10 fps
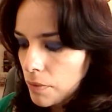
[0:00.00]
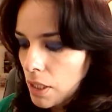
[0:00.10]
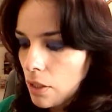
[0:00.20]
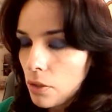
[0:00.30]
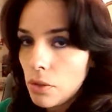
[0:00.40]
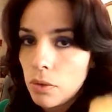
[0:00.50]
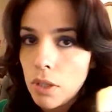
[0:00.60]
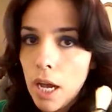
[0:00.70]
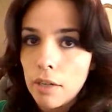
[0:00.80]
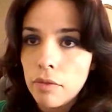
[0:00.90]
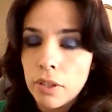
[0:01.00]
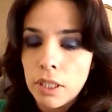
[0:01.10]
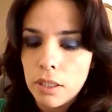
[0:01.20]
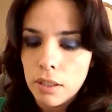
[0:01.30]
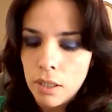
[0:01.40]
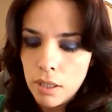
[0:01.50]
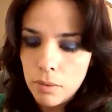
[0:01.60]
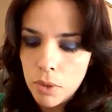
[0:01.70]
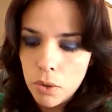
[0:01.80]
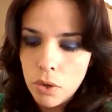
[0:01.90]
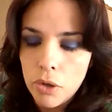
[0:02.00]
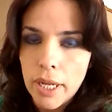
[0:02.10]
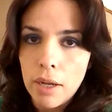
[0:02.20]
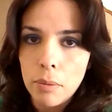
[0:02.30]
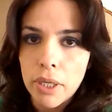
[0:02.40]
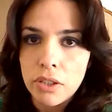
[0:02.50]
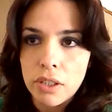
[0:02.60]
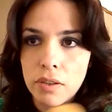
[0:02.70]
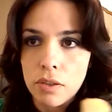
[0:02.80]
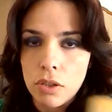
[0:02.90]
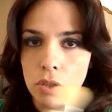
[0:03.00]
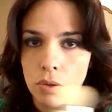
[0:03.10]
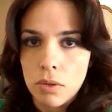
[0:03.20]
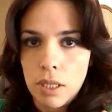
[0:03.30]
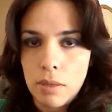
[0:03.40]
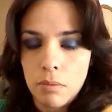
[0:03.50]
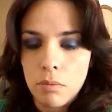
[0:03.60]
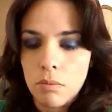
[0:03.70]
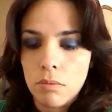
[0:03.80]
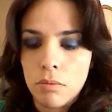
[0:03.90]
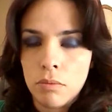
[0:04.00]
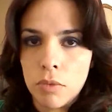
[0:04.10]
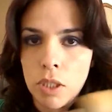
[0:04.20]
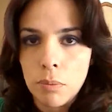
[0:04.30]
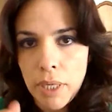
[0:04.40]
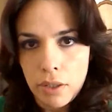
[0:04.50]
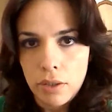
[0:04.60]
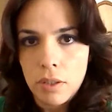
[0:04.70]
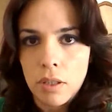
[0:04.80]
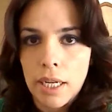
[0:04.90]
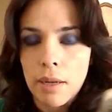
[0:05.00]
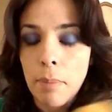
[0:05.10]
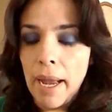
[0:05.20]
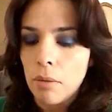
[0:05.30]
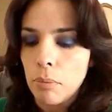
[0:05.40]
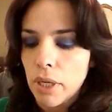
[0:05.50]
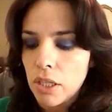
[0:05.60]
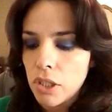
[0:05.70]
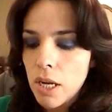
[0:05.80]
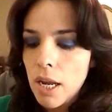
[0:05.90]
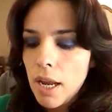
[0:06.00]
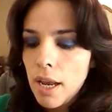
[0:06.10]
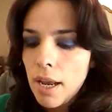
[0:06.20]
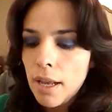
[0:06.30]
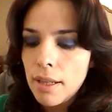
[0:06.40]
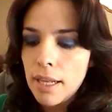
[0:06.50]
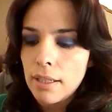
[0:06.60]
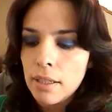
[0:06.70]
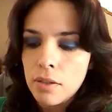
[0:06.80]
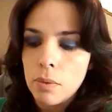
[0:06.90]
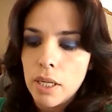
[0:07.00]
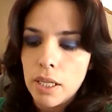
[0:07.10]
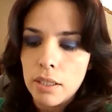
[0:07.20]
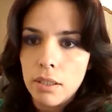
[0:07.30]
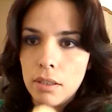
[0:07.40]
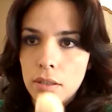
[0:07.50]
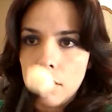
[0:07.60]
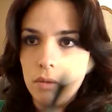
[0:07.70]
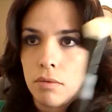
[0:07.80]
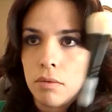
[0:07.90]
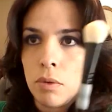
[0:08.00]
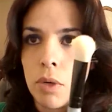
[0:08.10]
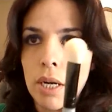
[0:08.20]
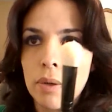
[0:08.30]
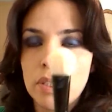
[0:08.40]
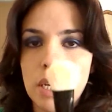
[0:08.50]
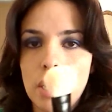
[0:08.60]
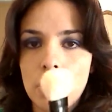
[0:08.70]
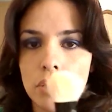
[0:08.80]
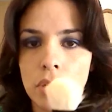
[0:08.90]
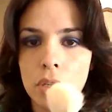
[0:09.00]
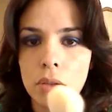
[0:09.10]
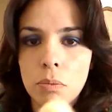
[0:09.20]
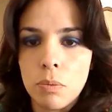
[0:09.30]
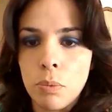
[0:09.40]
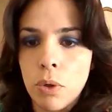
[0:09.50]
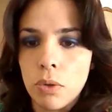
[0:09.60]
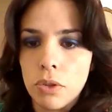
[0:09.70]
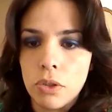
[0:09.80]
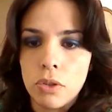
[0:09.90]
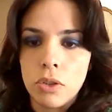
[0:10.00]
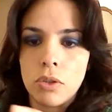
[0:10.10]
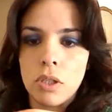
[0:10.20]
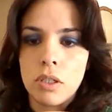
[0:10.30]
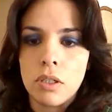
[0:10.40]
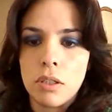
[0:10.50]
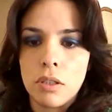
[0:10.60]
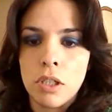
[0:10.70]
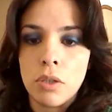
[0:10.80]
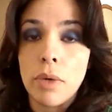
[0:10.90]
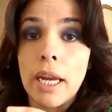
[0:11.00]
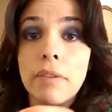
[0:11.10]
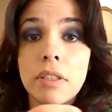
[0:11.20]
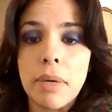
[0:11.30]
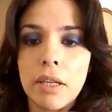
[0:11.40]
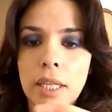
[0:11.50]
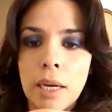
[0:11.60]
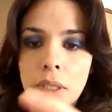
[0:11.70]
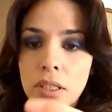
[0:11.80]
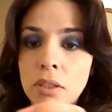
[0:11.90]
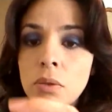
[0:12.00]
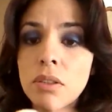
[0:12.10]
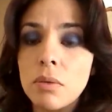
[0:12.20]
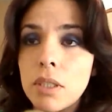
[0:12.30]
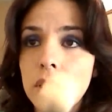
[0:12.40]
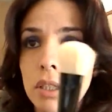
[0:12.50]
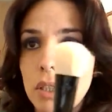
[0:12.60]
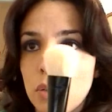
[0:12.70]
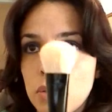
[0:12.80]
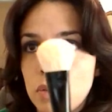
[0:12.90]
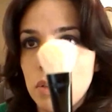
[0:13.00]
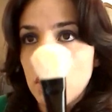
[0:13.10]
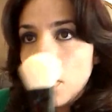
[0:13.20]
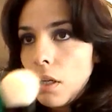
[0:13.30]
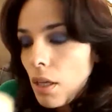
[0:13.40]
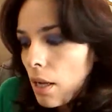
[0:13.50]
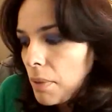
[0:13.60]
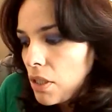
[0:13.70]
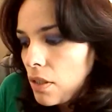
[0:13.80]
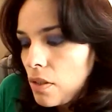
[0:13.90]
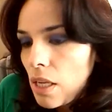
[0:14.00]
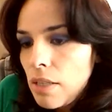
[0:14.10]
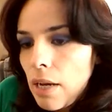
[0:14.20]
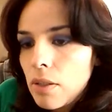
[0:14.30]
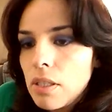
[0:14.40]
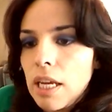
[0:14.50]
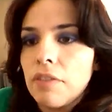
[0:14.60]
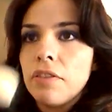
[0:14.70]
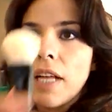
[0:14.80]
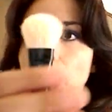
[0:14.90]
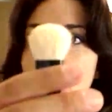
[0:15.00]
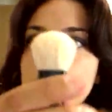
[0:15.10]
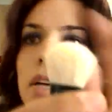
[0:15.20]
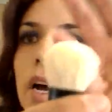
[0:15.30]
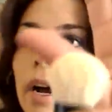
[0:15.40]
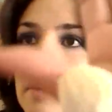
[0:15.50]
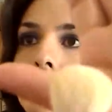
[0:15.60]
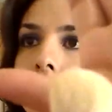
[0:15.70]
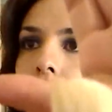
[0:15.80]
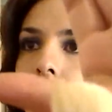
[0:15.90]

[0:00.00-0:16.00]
he goes through a lot of the um, Loew-Cornell brushes and shows them compared to like a MAC brush, and then this one, the one I was saying, I'll, I'll post her too, because she she raved about that one, and this one's really close. I mean, she says how it's like flat on top,